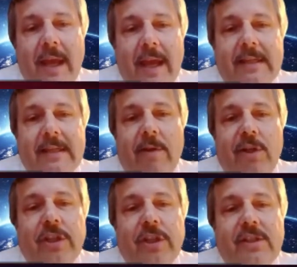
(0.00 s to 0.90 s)
as I
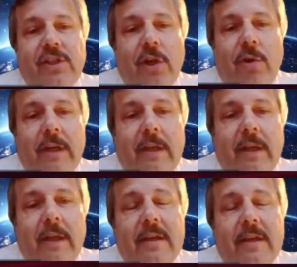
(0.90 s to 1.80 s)
will just show in
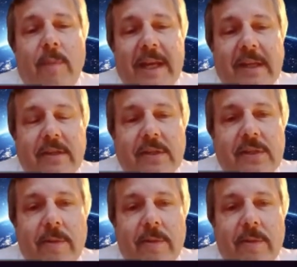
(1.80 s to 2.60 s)
a minute or so.